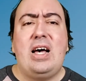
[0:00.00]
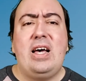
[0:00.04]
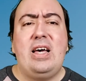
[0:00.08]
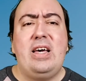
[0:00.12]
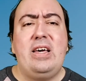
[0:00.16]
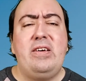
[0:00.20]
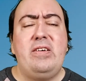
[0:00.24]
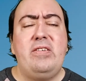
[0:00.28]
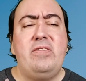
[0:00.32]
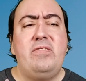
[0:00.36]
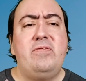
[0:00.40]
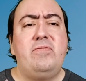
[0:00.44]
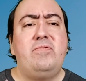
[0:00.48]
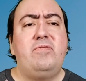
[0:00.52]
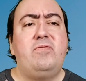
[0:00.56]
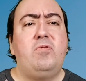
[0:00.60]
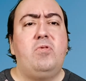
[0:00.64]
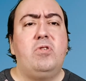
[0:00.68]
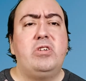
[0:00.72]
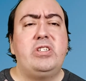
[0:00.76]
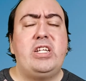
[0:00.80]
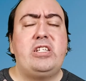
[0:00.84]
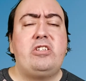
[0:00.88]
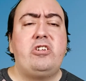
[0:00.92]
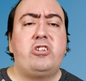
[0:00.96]
I've
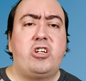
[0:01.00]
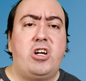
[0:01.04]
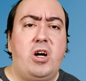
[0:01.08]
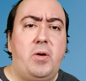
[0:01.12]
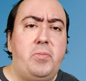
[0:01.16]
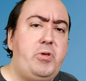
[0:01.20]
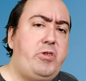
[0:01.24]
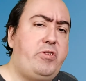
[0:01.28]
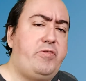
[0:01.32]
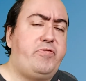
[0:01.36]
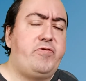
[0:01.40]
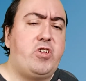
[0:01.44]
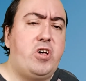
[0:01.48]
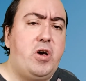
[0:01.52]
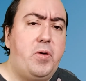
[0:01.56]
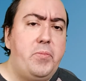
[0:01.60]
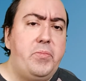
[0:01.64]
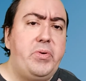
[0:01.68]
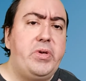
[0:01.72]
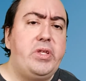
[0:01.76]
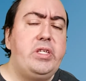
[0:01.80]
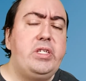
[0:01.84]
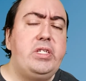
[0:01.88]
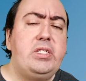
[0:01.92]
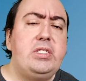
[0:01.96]
worked at a couple of
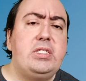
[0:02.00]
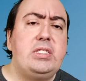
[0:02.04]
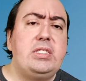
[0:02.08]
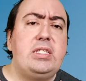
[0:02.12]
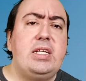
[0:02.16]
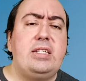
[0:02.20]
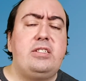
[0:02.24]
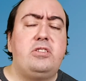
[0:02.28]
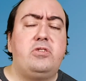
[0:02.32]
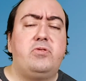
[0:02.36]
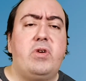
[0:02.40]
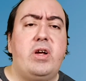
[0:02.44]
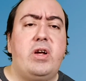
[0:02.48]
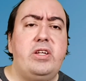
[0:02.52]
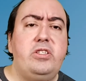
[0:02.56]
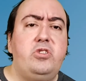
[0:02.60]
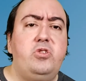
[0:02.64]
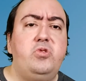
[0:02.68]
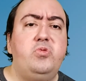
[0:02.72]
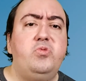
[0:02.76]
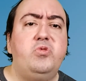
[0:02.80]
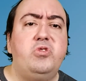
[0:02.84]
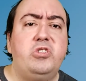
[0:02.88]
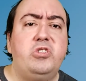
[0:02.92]
companies that try to